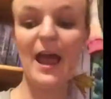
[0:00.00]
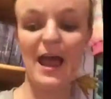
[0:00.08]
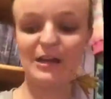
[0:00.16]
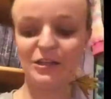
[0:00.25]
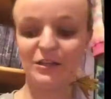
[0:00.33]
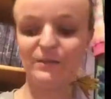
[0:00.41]

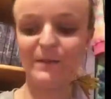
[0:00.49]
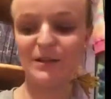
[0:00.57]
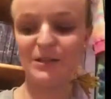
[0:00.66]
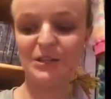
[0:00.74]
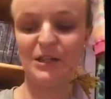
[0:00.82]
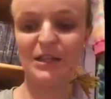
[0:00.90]
I just
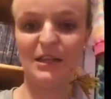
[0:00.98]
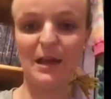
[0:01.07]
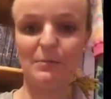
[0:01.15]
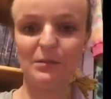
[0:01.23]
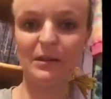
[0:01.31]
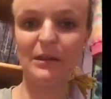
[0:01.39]
finished it, I
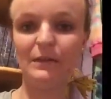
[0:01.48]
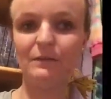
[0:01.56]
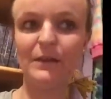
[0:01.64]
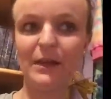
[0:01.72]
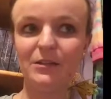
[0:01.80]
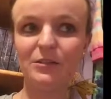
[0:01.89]
believe,
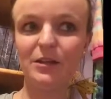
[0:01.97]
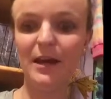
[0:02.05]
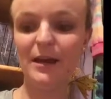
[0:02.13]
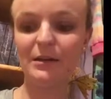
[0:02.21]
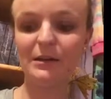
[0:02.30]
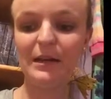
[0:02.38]

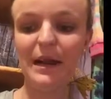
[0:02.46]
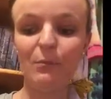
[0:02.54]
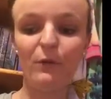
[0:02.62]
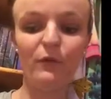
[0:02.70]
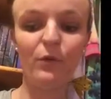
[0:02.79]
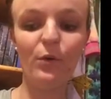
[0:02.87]
yesterday or the day
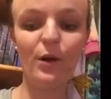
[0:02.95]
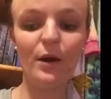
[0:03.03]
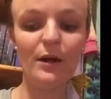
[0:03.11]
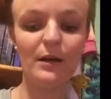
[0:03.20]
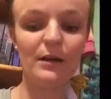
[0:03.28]
before.